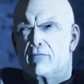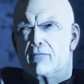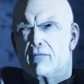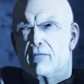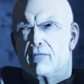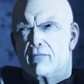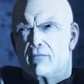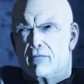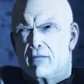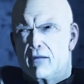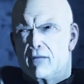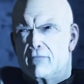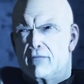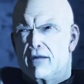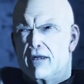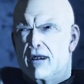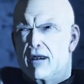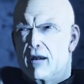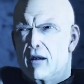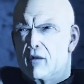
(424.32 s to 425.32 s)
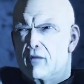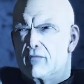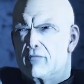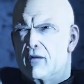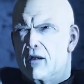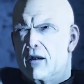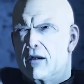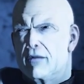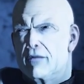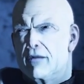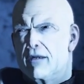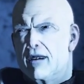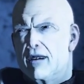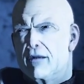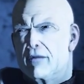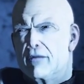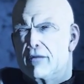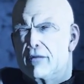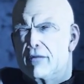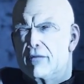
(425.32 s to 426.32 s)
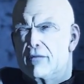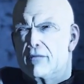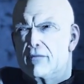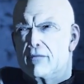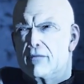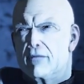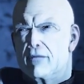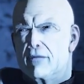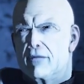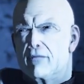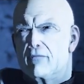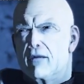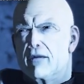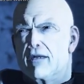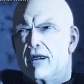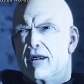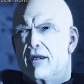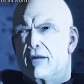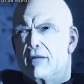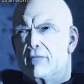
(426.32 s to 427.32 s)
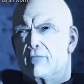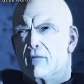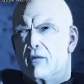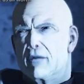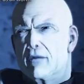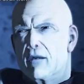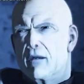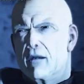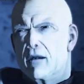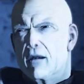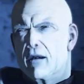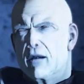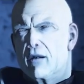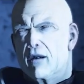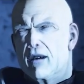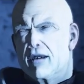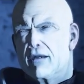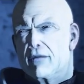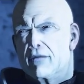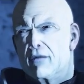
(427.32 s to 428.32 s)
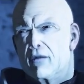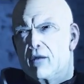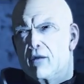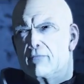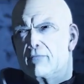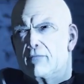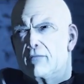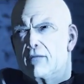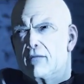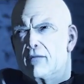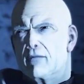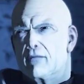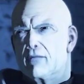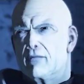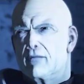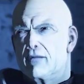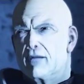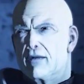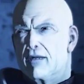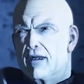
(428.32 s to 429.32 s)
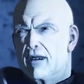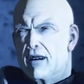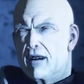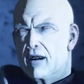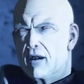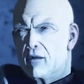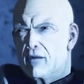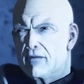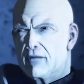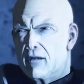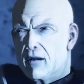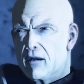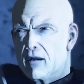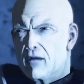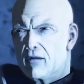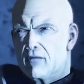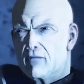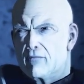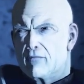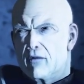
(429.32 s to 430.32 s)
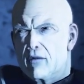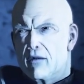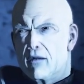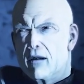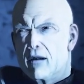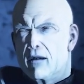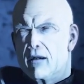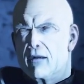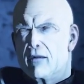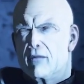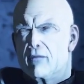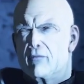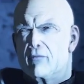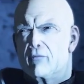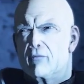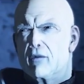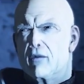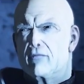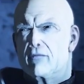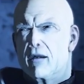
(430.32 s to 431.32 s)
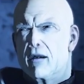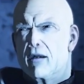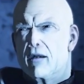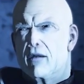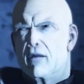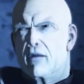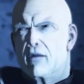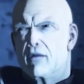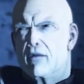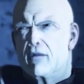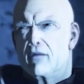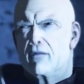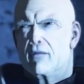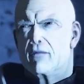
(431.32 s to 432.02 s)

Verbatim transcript: When the Albs searched for an identity, it was the hybrid that gave it to them. He gave us all worth through war.